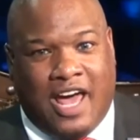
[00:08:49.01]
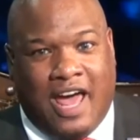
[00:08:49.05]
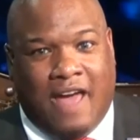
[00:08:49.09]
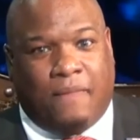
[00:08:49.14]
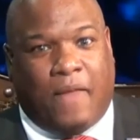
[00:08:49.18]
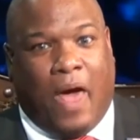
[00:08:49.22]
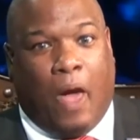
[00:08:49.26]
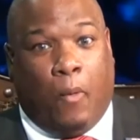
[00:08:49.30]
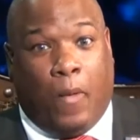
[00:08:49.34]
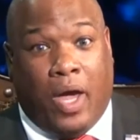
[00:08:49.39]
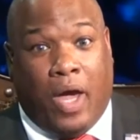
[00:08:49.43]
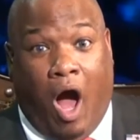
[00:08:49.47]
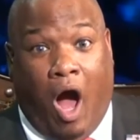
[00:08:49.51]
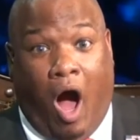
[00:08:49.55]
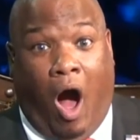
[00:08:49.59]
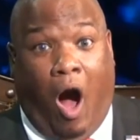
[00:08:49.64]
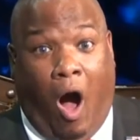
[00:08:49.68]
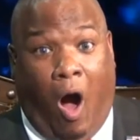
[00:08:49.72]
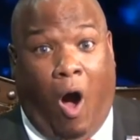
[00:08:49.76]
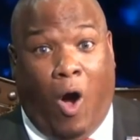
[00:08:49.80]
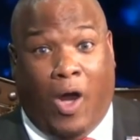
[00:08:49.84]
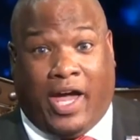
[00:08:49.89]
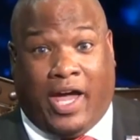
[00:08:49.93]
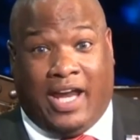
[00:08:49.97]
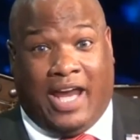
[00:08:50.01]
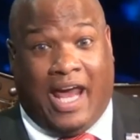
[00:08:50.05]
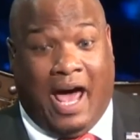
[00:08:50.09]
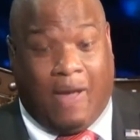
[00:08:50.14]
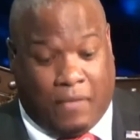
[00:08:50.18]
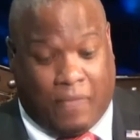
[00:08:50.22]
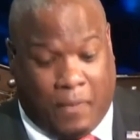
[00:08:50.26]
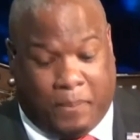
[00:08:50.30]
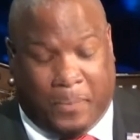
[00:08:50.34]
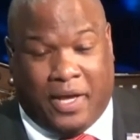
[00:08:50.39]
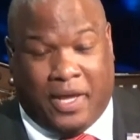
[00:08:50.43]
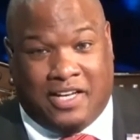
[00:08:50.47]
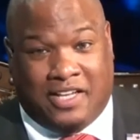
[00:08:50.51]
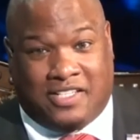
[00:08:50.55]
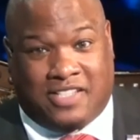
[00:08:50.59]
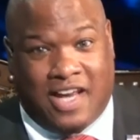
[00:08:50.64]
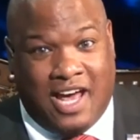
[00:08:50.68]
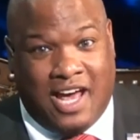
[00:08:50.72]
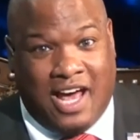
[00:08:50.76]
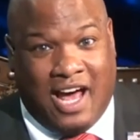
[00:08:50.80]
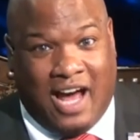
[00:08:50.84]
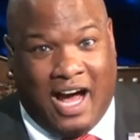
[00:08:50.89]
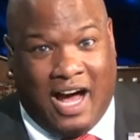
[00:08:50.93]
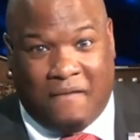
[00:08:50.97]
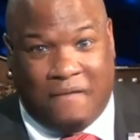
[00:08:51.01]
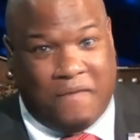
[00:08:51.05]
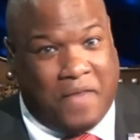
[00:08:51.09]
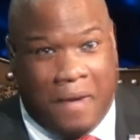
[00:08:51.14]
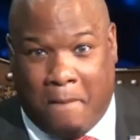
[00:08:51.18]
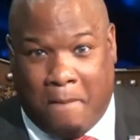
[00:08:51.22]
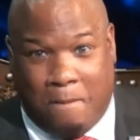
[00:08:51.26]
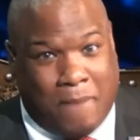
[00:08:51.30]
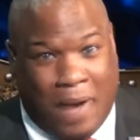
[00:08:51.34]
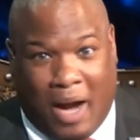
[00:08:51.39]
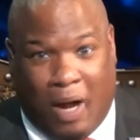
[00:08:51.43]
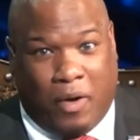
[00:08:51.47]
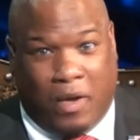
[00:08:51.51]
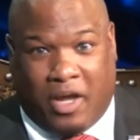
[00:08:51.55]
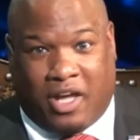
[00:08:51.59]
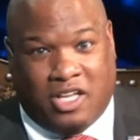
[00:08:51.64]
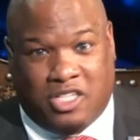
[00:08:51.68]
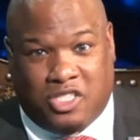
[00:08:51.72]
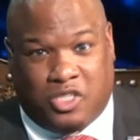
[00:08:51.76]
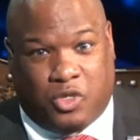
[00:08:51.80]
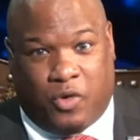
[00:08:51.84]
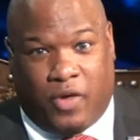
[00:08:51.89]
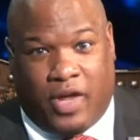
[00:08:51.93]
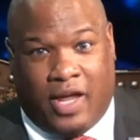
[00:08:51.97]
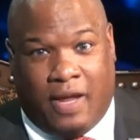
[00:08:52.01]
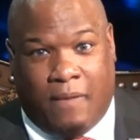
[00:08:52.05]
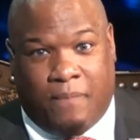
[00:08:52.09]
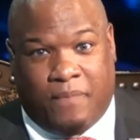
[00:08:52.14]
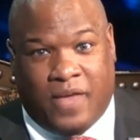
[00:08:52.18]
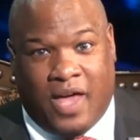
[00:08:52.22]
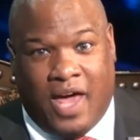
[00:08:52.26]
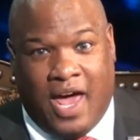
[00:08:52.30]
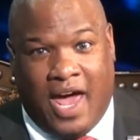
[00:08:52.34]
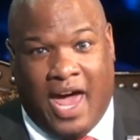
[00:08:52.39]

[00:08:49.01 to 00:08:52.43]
that we all can have a piece of the American dream.